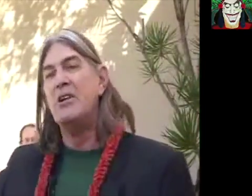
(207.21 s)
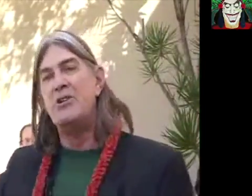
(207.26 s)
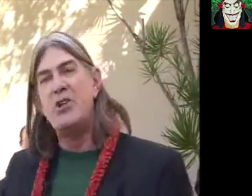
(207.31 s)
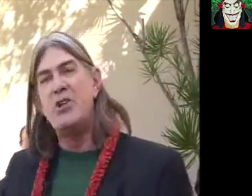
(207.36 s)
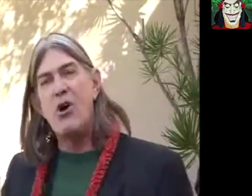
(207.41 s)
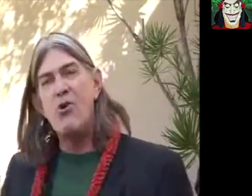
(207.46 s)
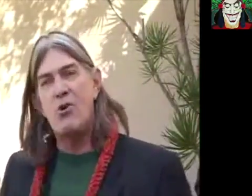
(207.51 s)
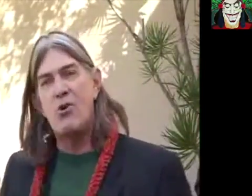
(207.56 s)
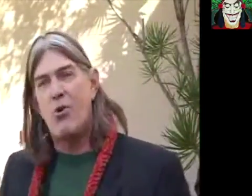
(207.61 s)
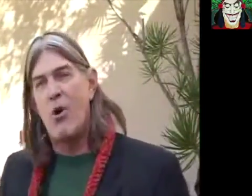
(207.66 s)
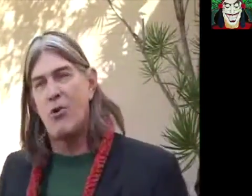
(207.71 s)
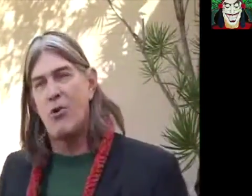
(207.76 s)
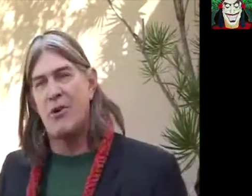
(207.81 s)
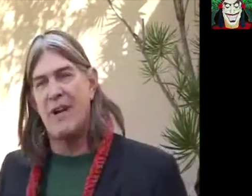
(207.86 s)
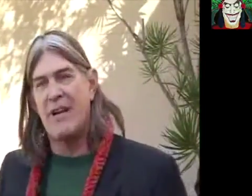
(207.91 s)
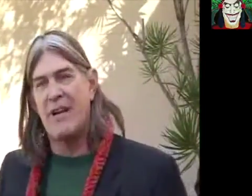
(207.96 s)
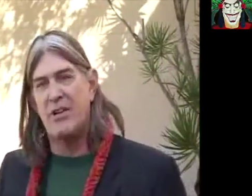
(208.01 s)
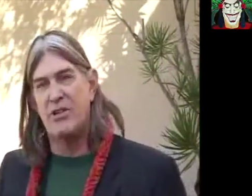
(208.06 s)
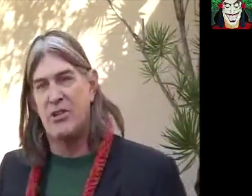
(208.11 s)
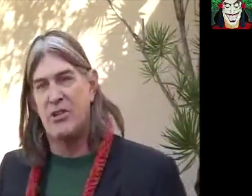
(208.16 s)
don't quote
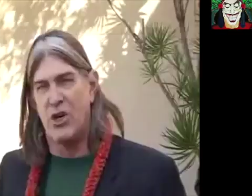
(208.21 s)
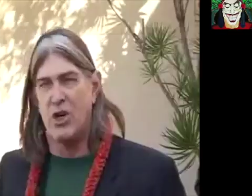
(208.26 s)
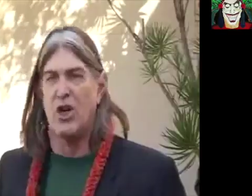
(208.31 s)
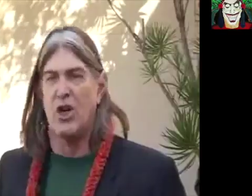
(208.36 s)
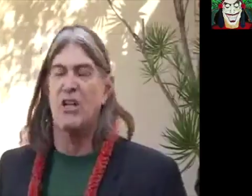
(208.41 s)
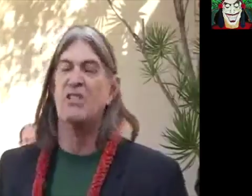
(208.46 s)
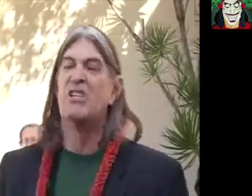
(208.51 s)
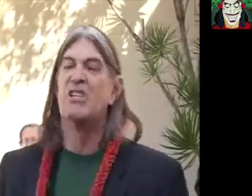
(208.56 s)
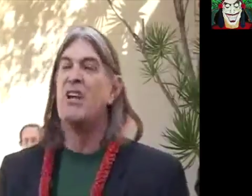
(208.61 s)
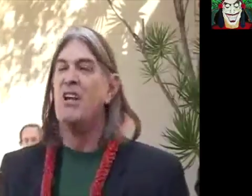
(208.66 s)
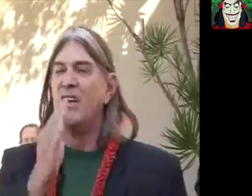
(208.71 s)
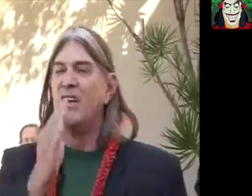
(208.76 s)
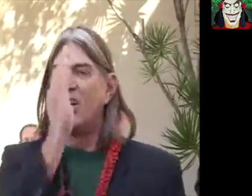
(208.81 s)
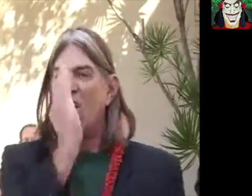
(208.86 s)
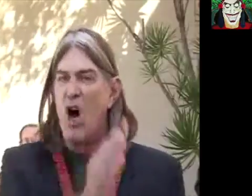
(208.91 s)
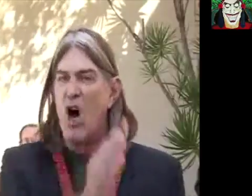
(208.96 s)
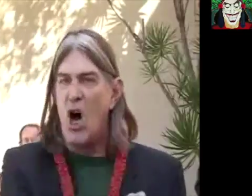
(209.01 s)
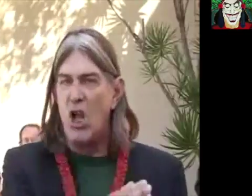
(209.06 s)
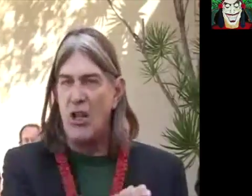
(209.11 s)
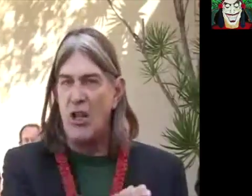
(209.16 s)
another journalist.
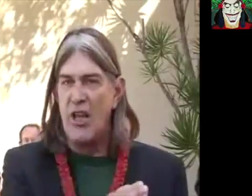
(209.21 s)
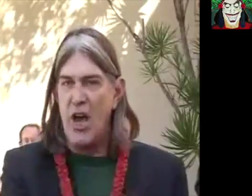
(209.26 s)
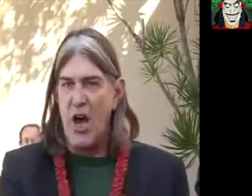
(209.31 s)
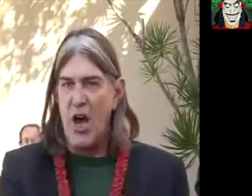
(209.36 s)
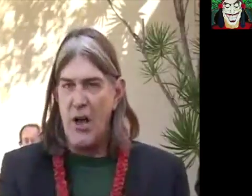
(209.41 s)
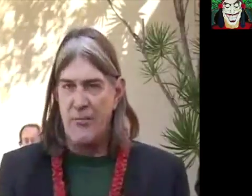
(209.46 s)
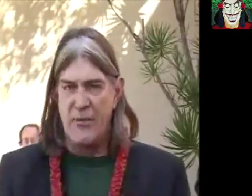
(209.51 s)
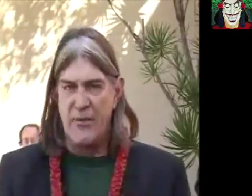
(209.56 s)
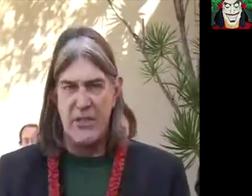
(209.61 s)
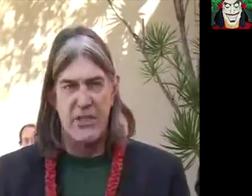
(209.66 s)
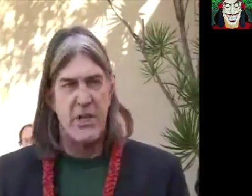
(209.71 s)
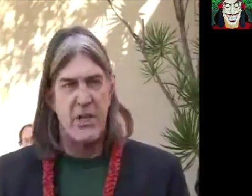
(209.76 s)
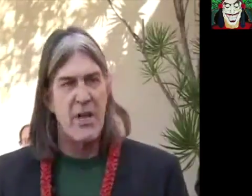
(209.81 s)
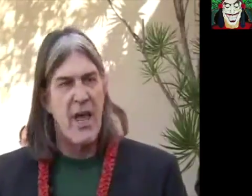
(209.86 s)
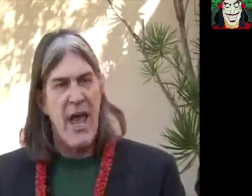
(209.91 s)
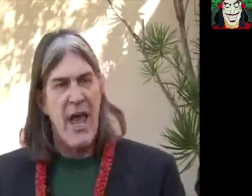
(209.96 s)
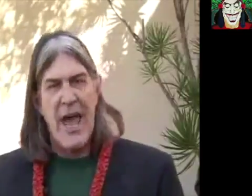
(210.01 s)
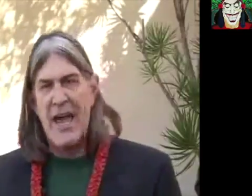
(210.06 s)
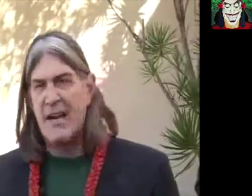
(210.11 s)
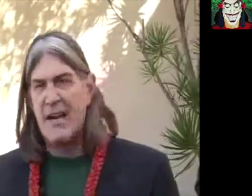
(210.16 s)
Call the office.
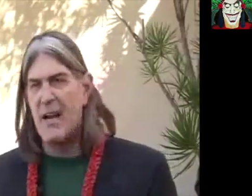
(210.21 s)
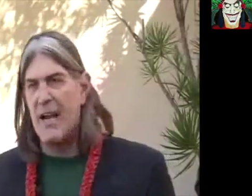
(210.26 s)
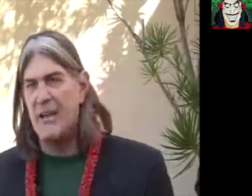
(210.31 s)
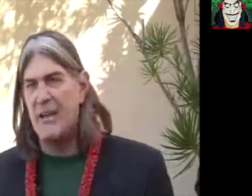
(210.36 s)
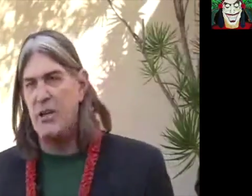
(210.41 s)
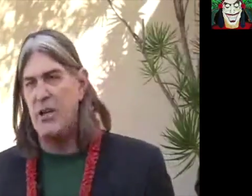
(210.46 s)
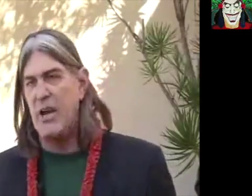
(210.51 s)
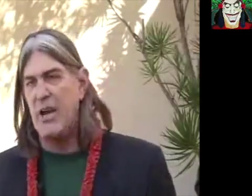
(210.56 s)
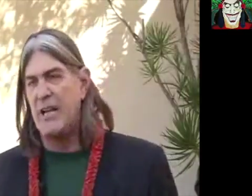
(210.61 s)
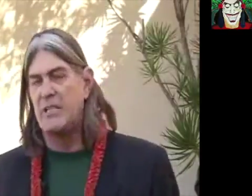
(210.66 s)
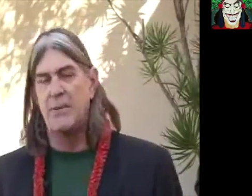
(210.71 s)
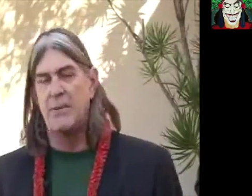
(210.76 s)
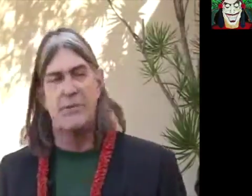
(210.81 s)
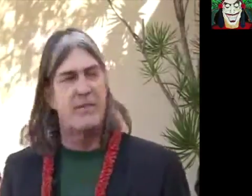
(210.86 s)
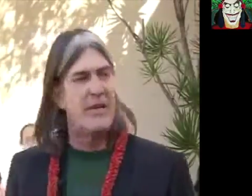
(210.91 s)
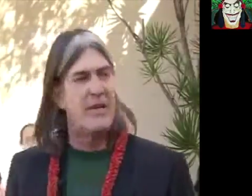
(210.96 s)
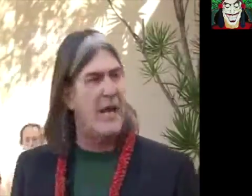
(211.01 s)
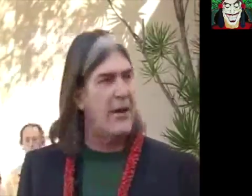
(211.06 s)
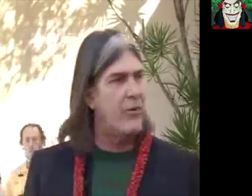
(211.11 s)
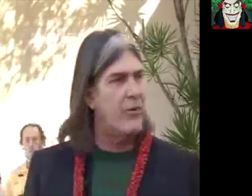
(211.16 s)
Act like you got some
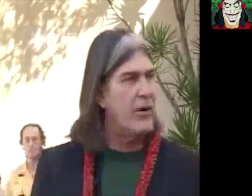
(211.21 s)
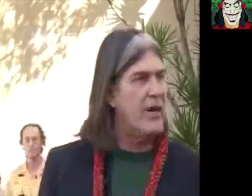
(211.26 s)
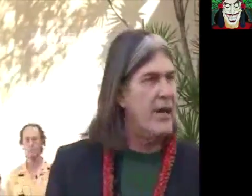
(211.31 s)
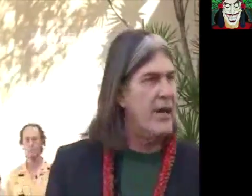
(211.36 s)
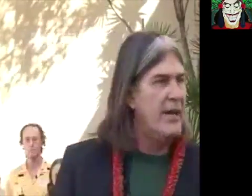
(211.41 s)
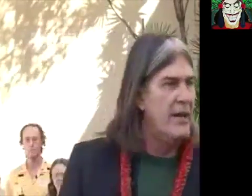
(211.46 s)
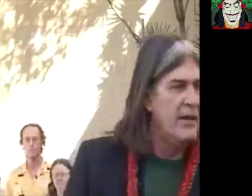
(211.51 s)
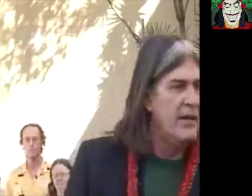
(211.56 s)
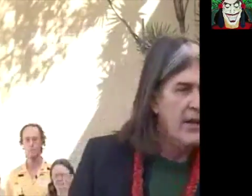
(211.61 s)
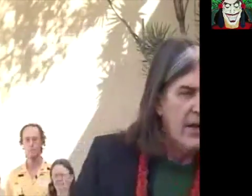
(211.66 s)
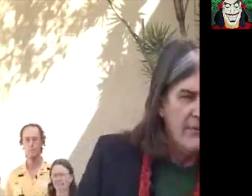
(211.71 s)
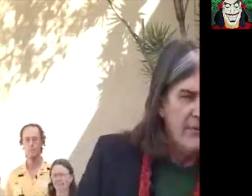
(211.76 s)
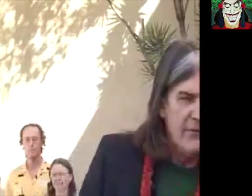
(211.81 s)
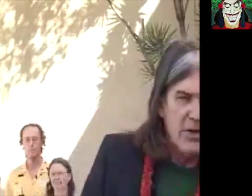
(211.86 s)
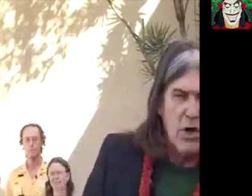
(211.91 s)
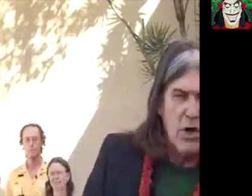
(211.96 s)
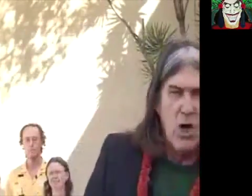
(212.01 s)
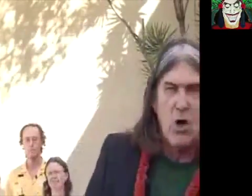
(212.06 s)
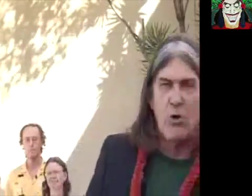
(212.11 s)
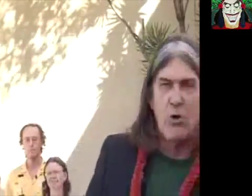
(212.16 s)
integrity of
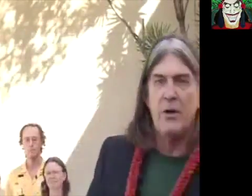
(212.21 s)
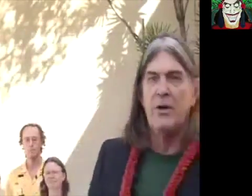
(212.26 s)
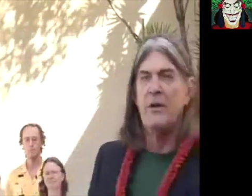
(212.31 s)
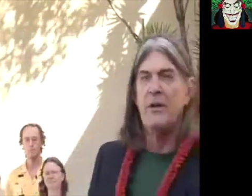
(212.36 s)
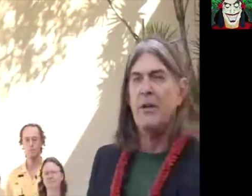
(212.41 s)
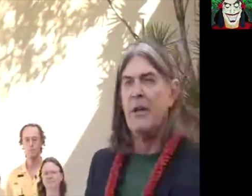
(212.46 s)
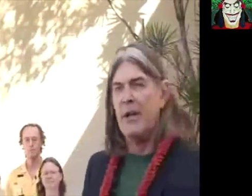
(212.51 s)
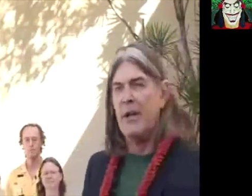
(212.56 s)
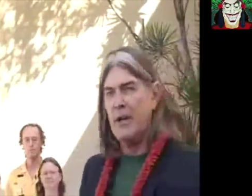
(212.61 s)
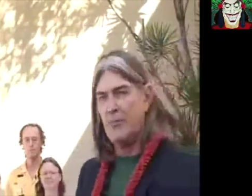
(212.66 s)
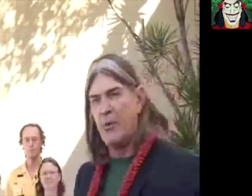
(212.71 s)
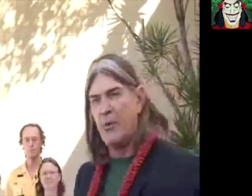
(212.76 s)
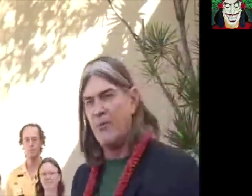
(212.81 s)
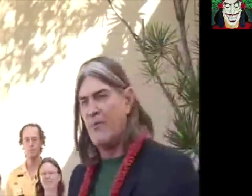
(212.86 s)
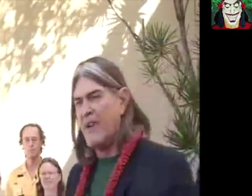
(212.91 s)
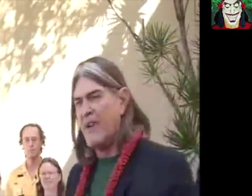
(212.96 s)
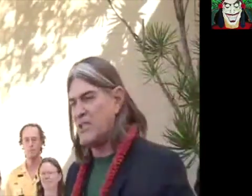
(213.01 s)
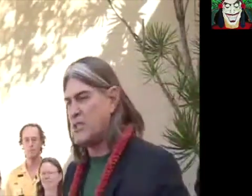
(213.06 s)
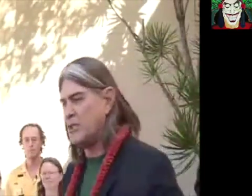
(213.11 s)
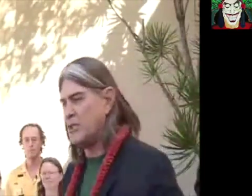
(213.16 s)
your own and your
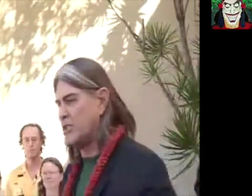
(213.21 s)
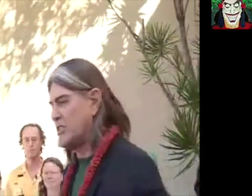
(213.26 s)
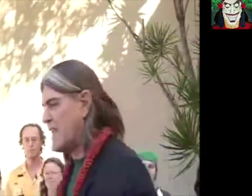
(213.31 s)
professional